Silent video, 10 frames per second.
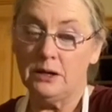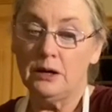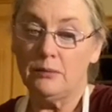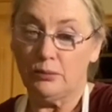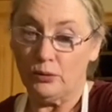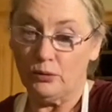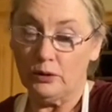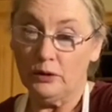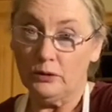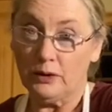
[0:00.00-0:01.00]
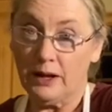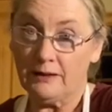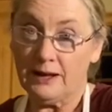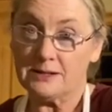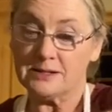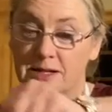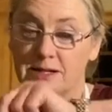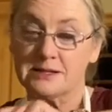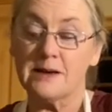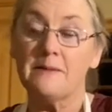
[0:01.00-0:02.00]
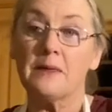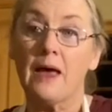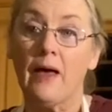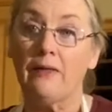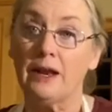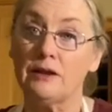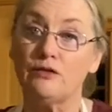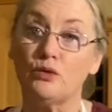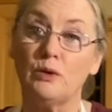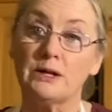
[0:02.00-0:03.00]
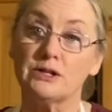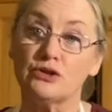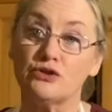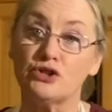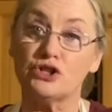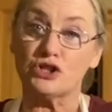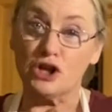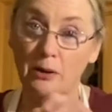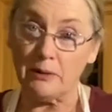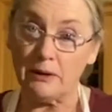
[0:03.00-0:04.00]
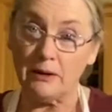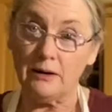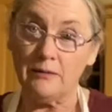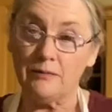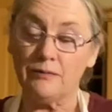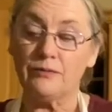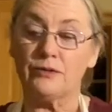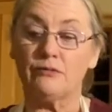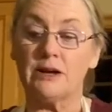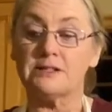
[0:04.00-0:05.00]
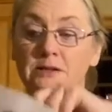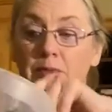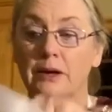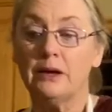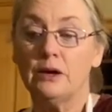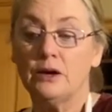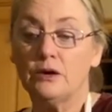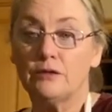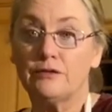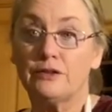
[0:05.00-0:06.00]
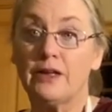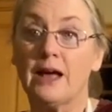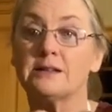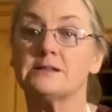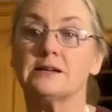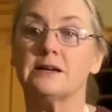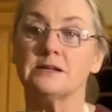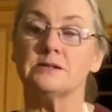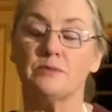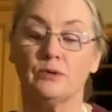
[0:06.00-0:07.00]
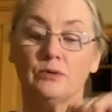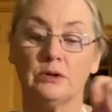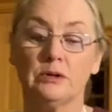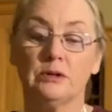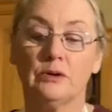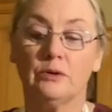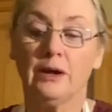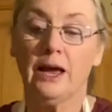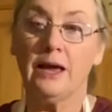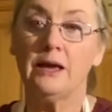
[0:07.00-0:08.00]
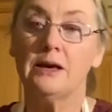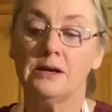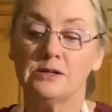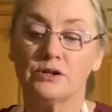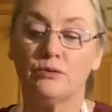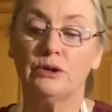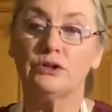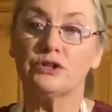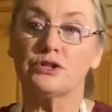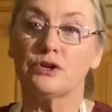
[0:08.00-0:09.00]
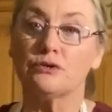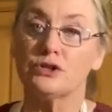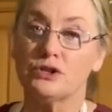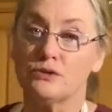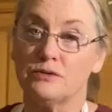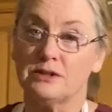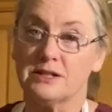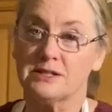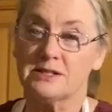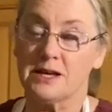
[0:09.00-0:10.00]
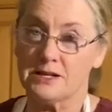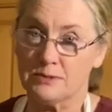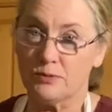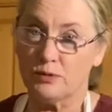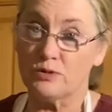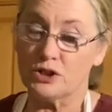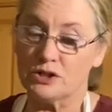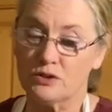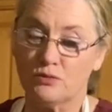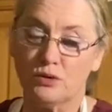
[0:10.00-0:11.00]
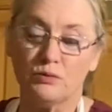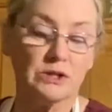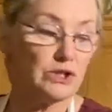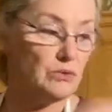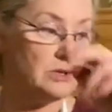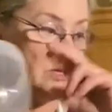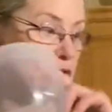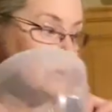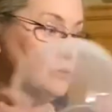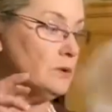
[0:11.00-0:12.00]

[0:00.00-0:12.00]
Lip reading: bowl. Okay, that size. And then if you want to double the recipe, for that size bowl. Okay, so we're just going to do this size bowl, which is the one we do in school.